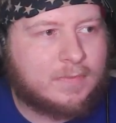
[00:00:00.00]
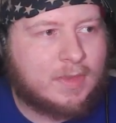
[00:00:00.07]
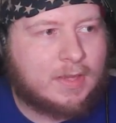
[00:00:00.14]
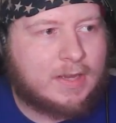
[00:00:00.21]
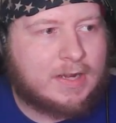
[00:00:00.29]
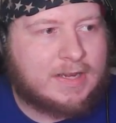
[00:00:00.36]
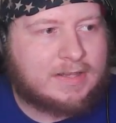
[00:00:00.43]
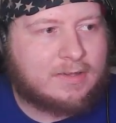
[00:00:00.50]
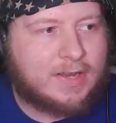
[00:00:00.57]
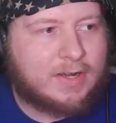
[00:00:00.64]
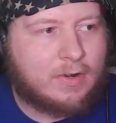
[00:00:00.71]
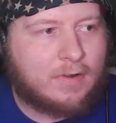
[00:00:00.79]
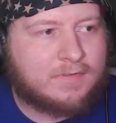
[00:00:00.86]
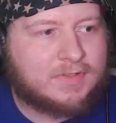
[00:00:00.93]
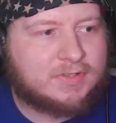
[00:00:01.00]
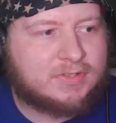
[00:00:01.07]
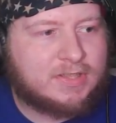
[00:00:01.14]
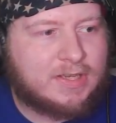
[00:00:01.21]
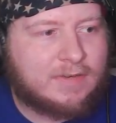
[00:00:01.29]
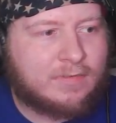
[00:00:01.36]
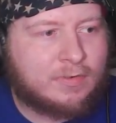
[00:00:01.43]
I need the light off to
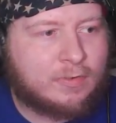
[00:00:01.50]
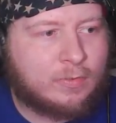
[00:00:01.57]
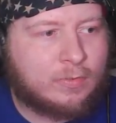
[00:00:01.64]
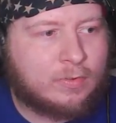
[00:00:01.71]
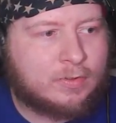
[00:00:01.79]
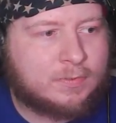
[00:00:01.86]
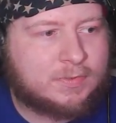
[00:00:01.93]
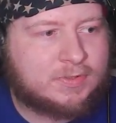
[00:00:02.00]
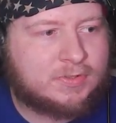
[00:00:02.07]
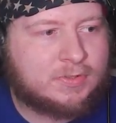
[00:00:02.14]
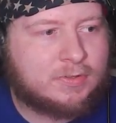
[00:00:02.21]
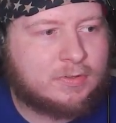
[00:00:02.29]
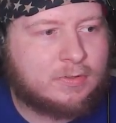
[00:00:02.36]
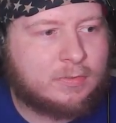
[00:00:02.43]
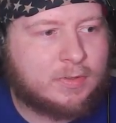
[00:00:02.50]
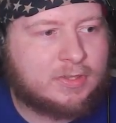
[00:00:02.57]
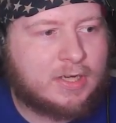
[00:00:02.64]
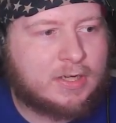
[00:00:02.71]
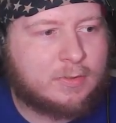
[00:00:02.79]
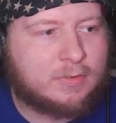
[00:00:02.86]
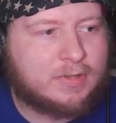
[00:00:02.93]
see for orbs, which I
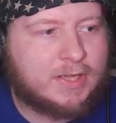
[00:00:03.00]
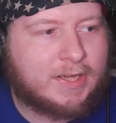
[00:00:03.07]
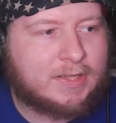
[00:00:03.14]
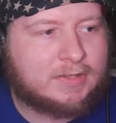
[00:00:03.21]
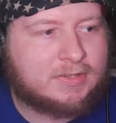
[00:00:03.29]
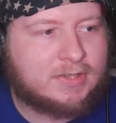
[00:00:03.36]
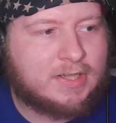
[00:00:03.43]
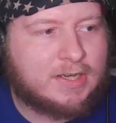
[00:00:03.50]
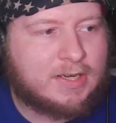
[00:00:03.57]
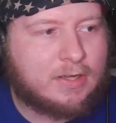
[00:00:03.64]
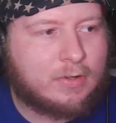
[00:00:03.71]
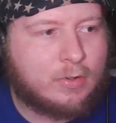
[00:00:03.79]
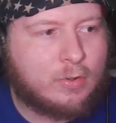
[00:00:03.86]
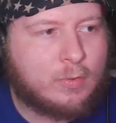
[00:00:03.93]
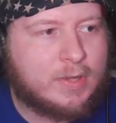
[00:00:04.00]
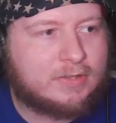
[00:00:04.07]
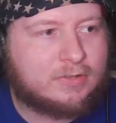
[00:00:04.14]
don't think I see any. Ooh, it's